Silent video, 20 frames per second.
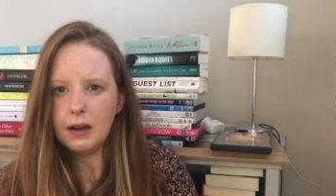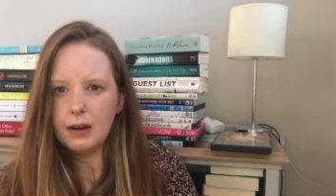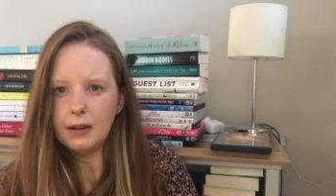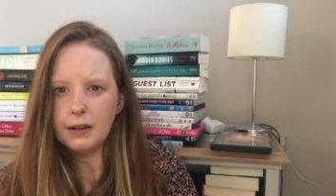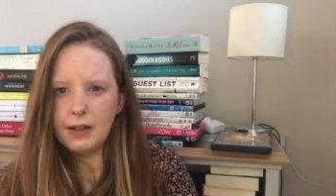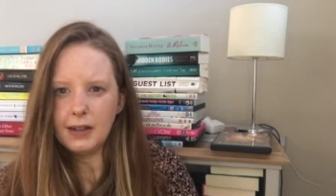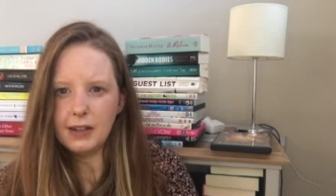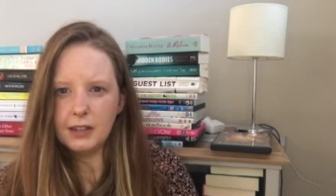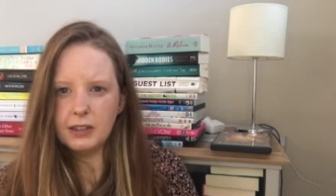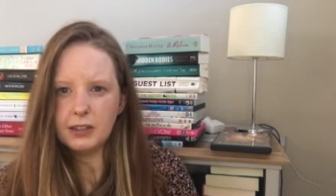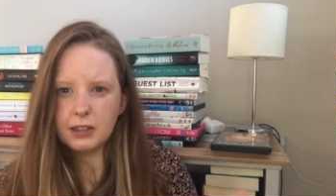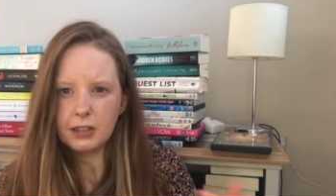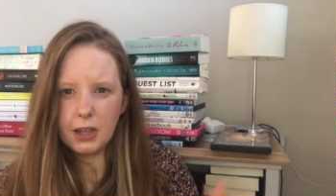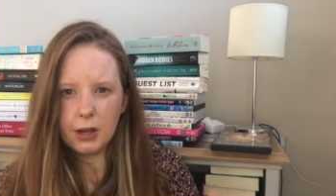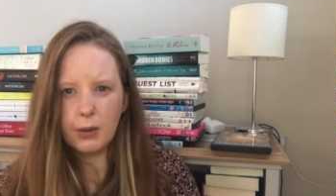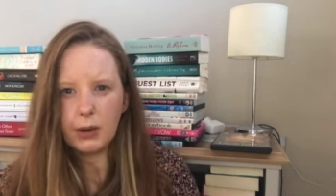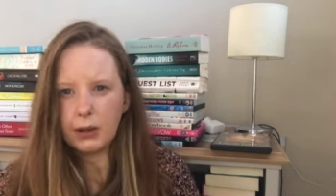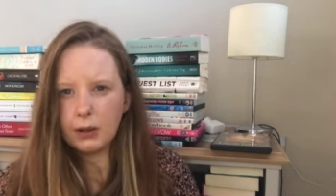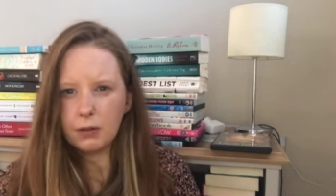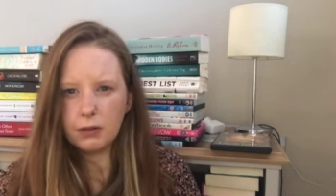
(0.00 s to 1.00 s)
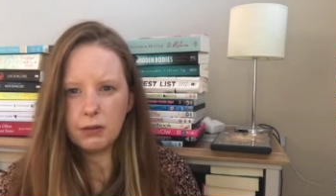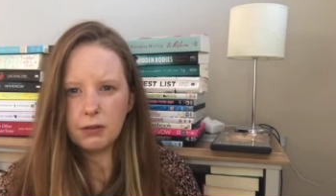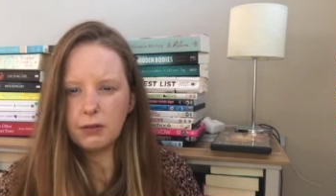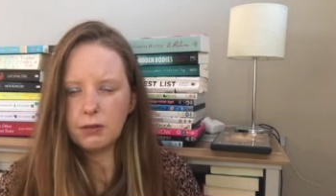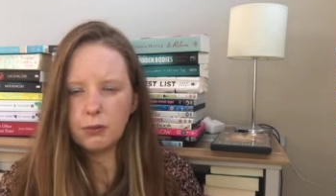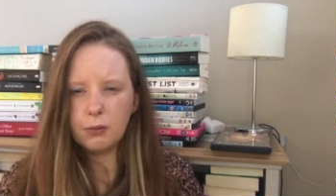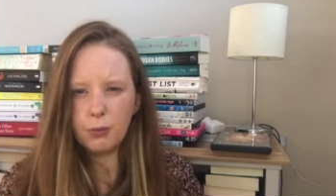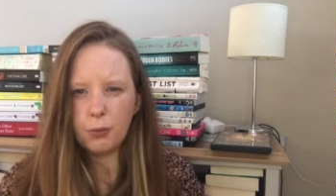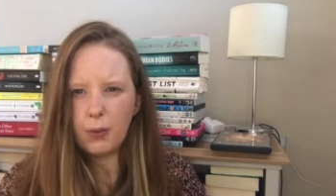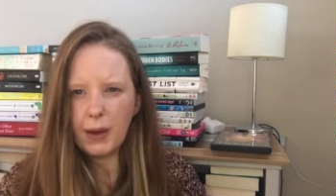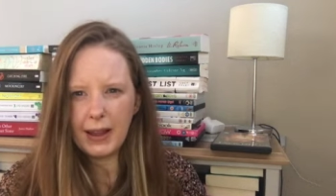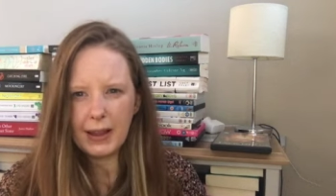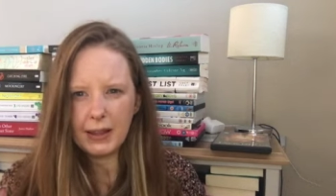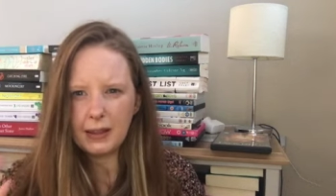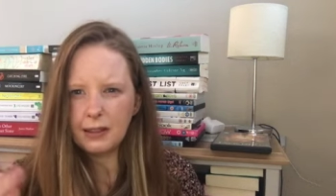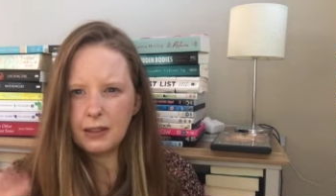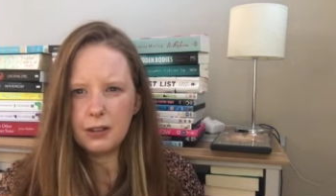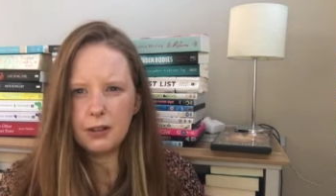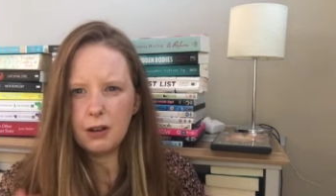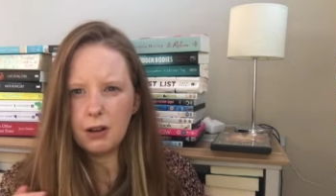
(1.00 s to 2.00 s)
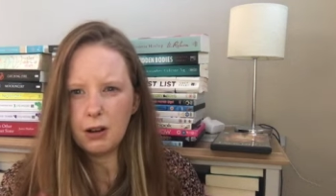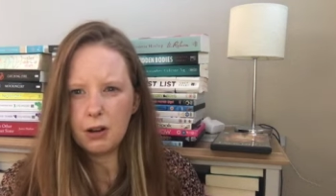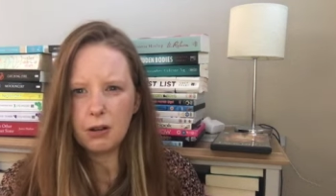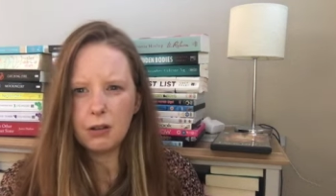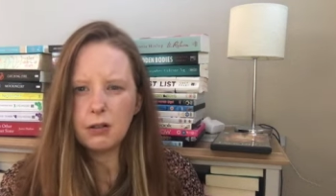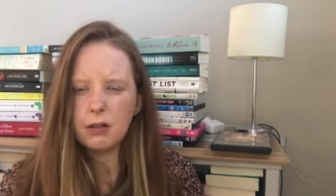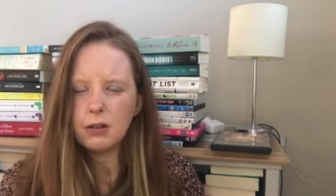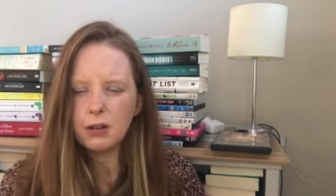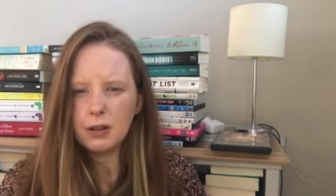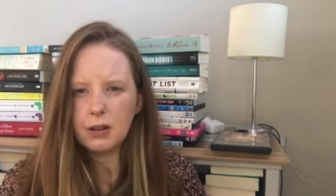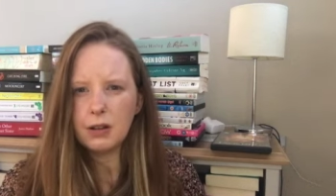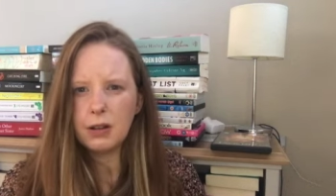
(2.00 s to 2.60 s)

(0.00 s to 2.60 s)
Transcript: they're just going on way too long.